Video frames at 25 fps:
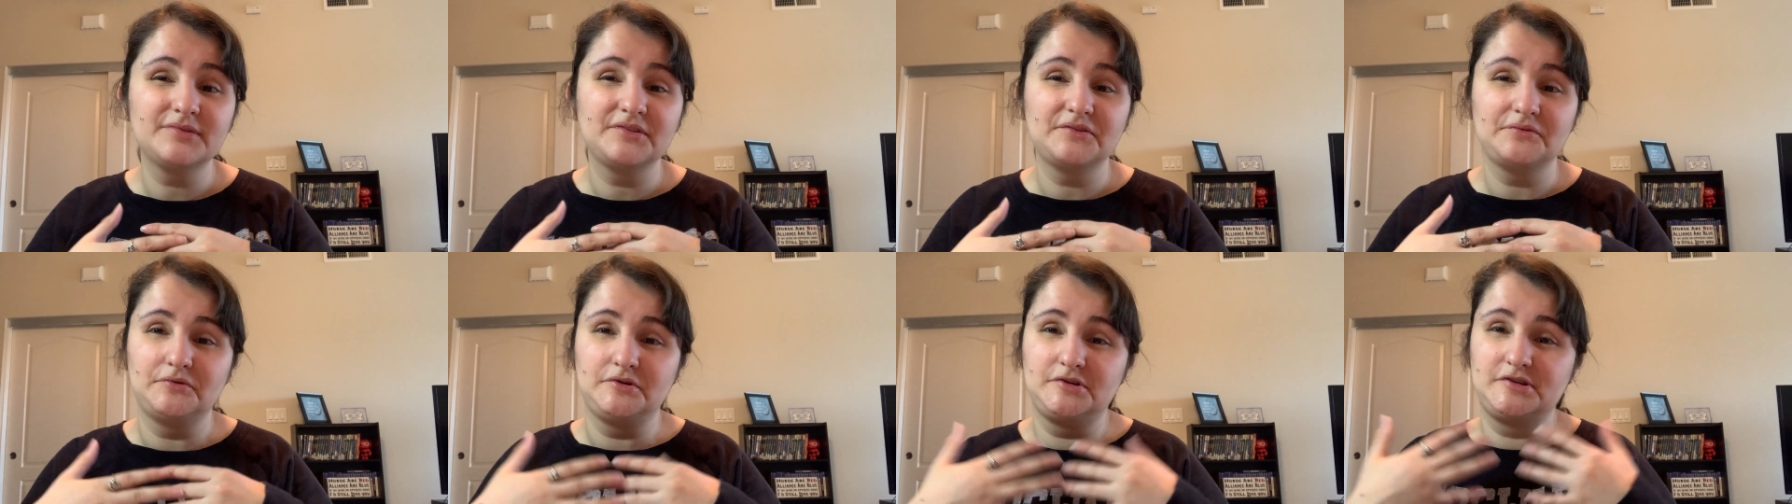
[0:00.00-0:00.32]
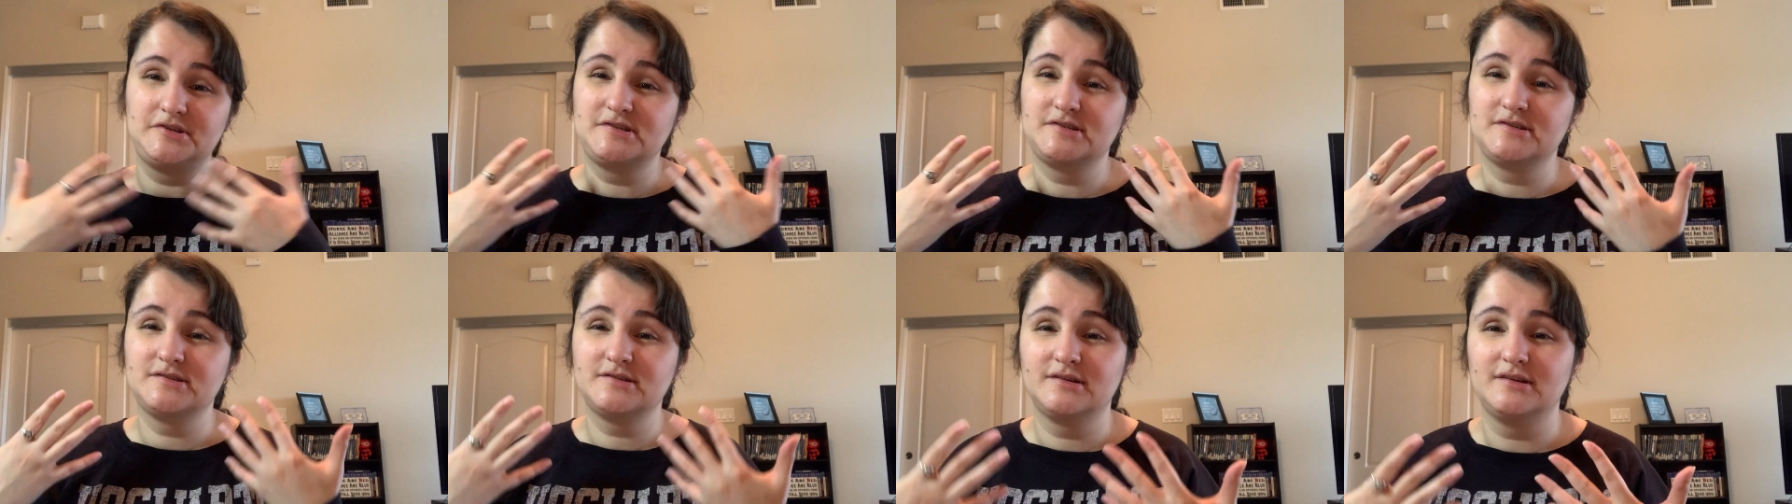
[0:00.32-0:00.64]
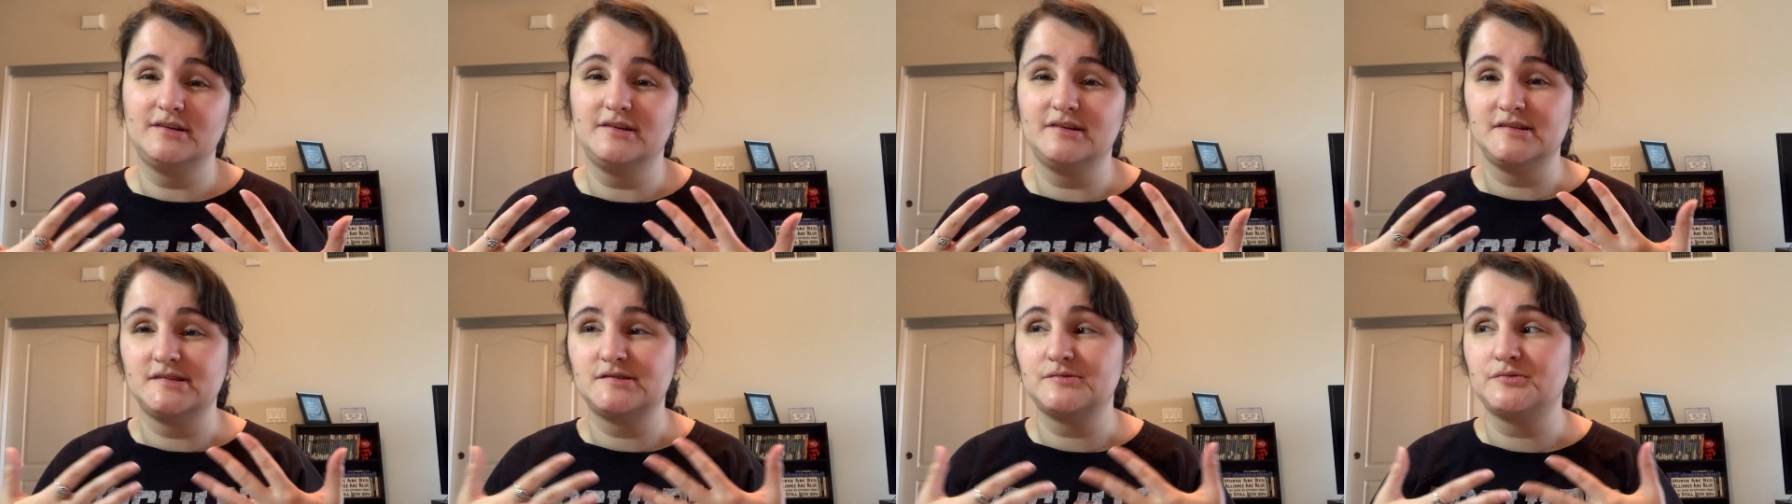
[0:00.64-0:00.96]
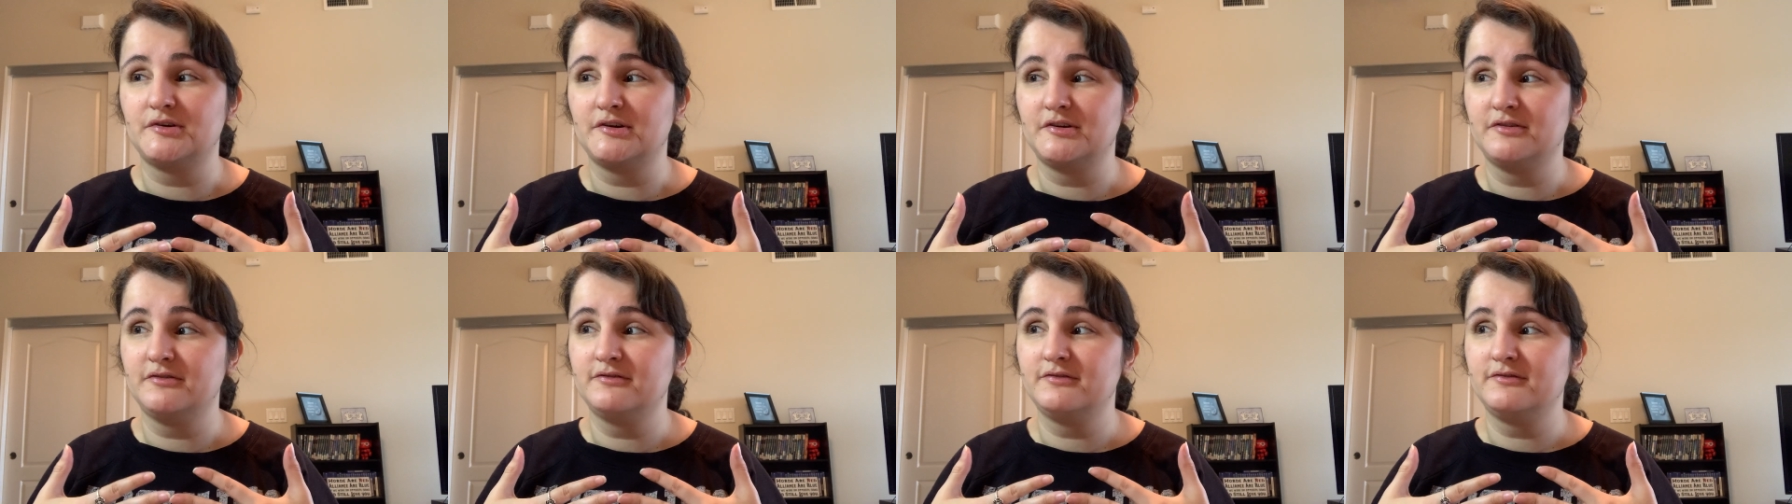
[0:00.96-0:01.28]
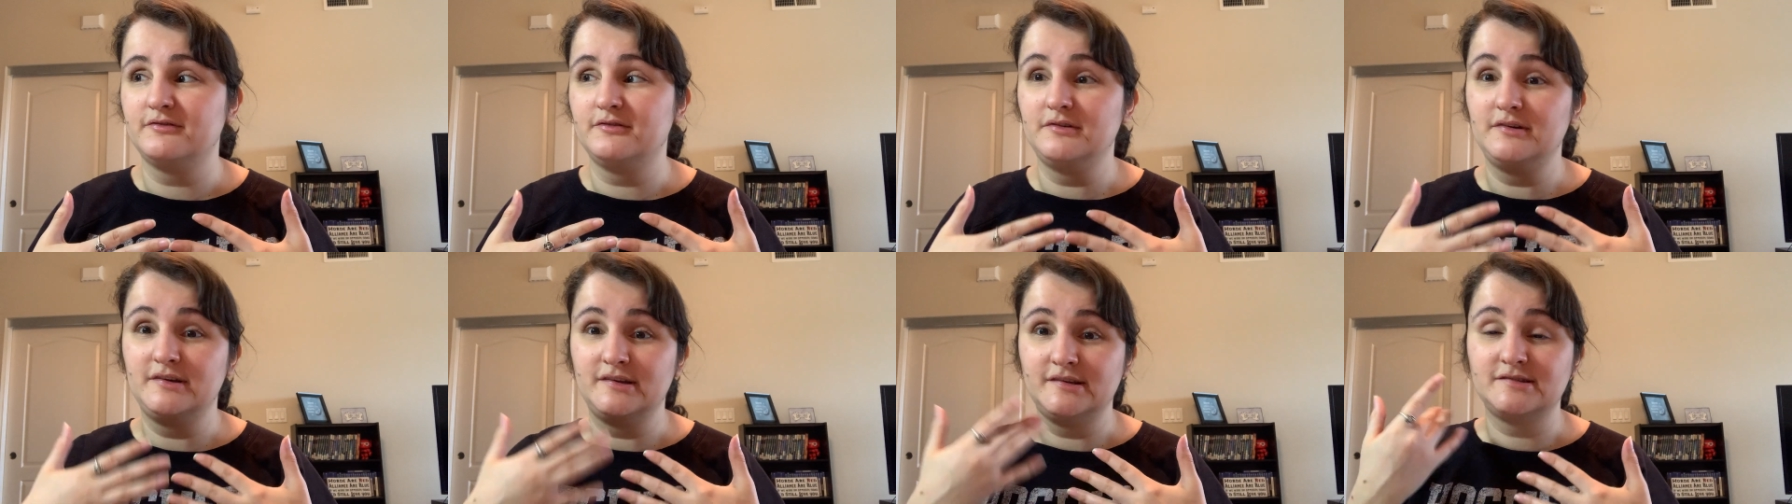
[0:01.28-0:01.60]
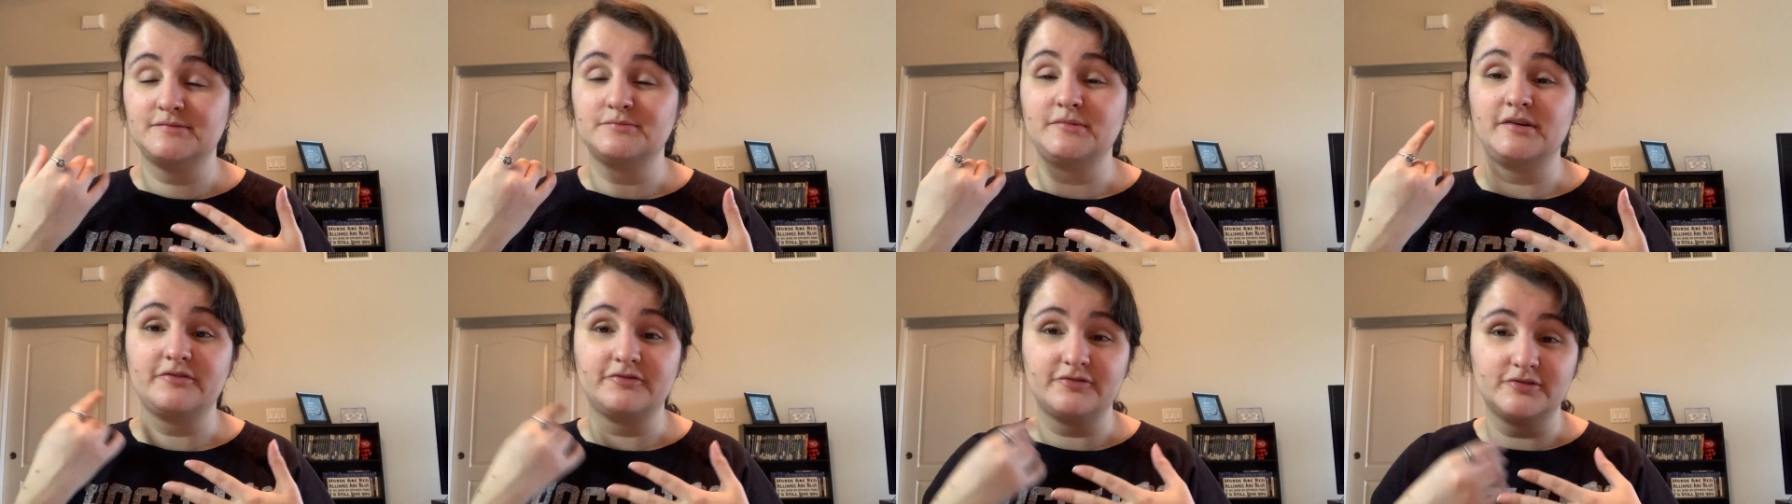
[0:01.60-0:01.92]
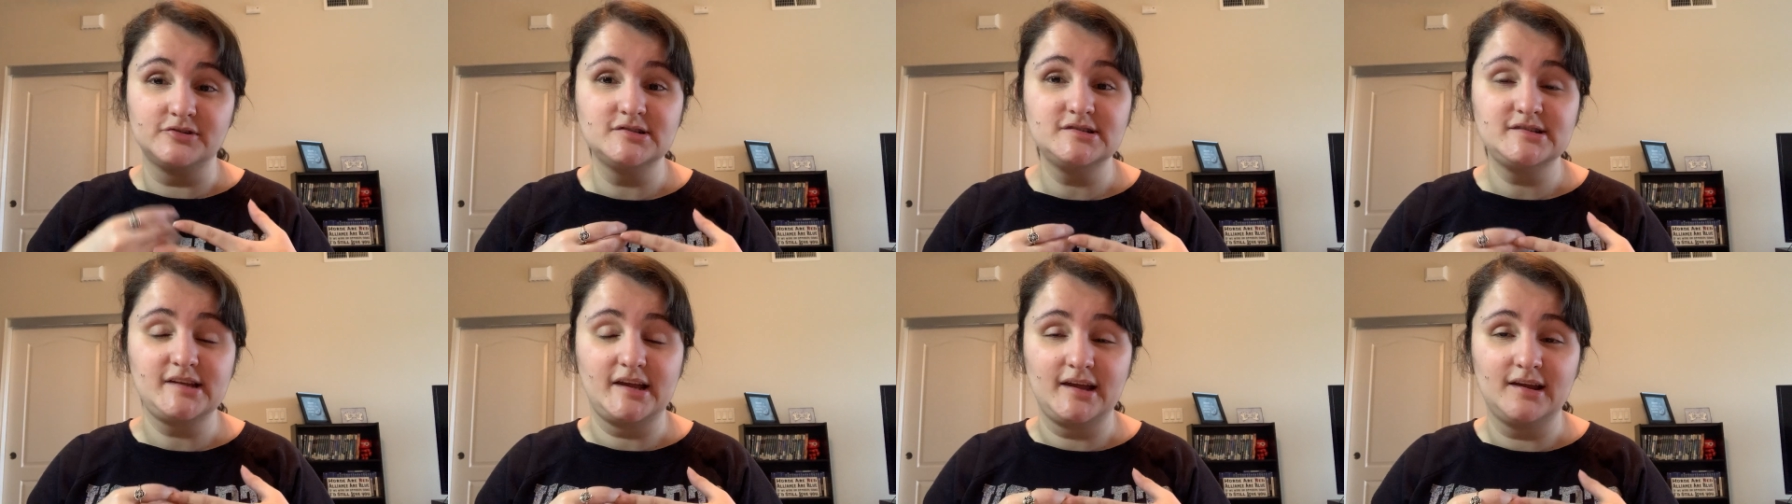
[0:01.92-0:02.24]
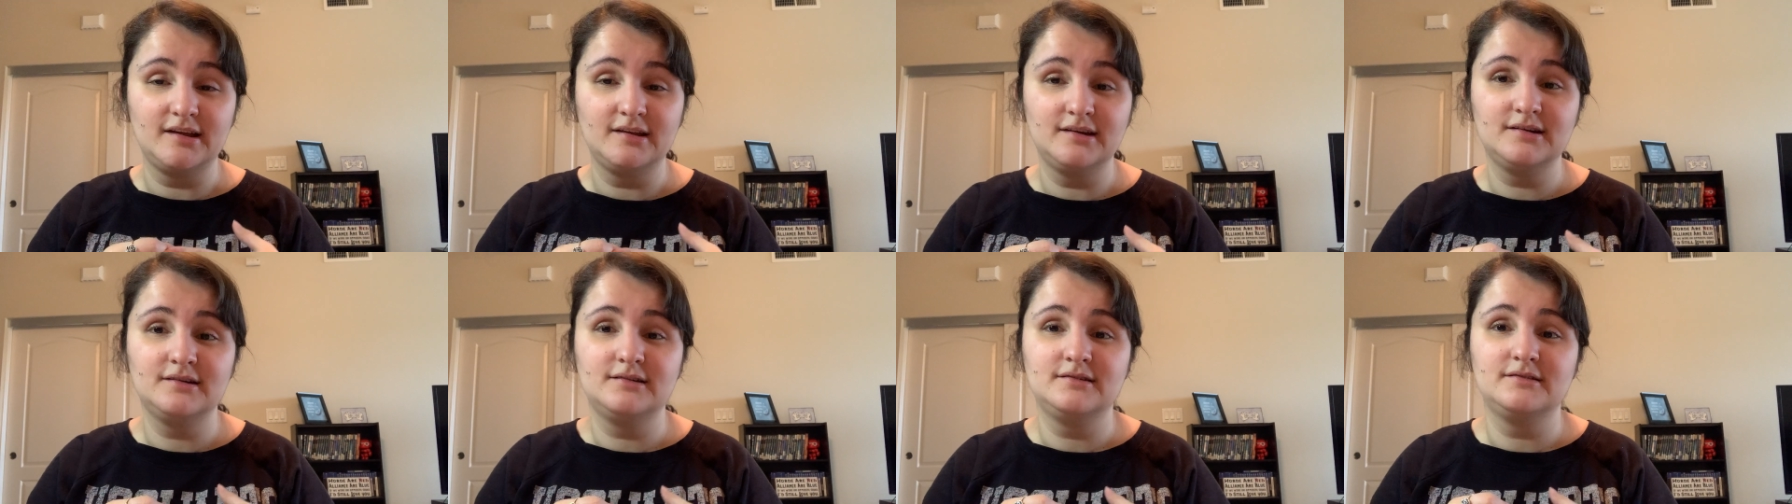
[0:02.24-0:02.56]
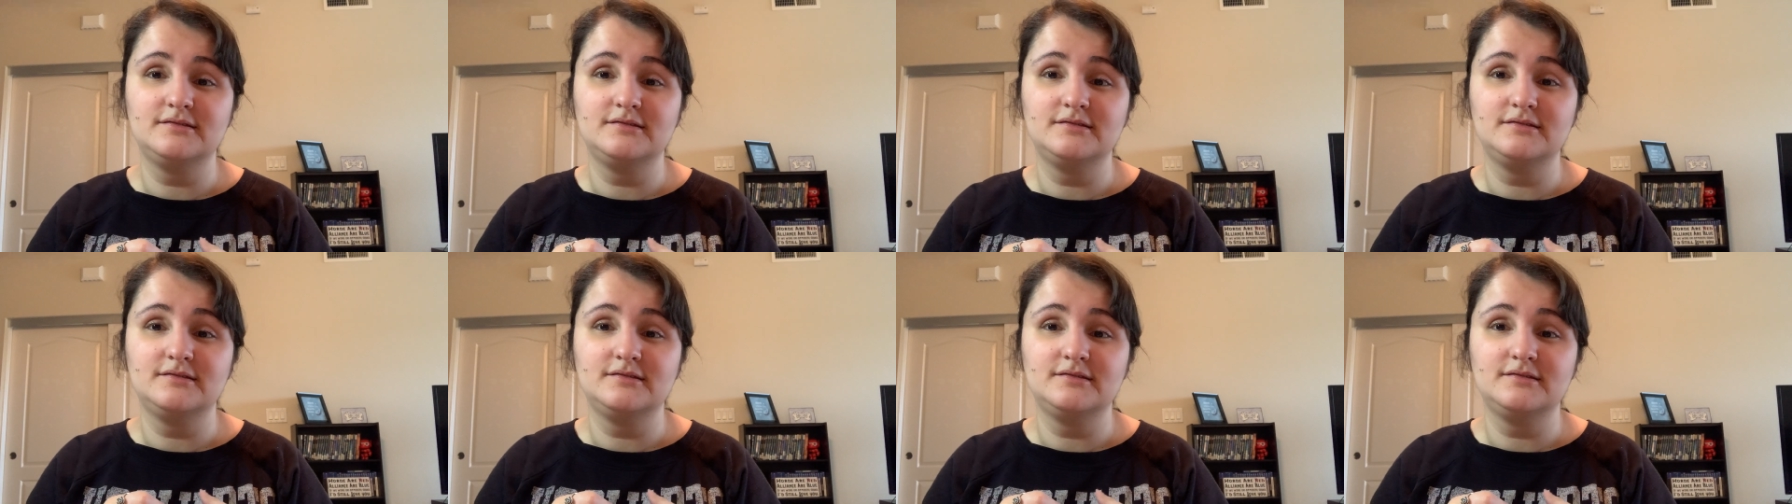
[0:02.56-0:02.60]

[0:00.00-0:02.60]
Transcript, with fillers: which is one of it's my first HAED